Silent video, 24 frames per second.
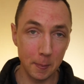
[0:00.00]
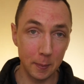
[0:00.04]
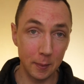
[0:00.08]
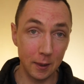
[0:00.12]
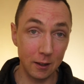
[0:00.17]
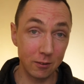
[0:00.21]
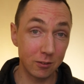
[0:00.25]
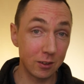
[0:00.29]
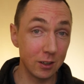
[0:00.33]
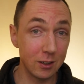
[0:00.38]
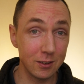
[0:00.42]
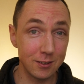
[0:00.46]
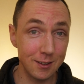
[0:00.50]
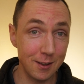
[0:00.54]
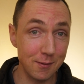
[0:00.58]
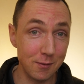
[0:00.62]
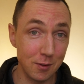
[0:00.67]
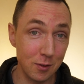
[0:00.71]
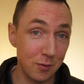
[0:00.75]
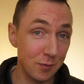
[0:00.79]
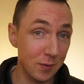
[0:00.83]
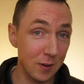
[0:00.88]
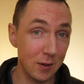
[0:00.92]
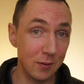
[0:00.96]
that's going to save
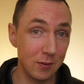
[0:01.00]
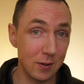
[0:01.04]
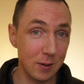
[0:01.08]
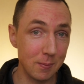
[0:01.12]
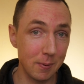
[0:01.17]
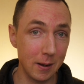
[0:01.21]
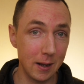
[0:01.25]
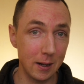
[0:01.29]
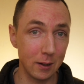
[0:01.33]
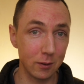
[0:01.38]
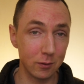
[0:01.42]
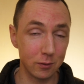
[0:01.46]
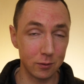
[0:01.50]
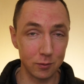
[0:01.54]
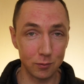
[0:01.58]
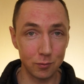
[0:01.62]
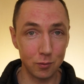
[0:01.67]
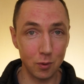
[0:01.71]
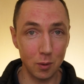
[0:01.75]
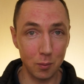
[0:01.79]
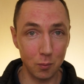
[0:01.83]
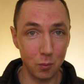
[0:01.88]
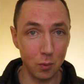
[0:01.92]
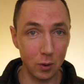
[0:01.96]
you £50
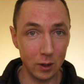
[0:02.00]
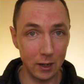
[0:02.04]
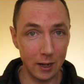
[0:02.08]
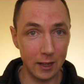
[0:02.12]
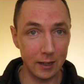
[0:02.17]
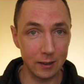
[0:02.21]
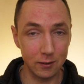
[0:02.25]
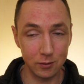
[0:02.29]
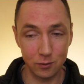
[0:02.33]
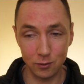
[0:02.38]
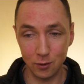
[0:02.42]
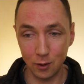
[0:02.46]
from one lens.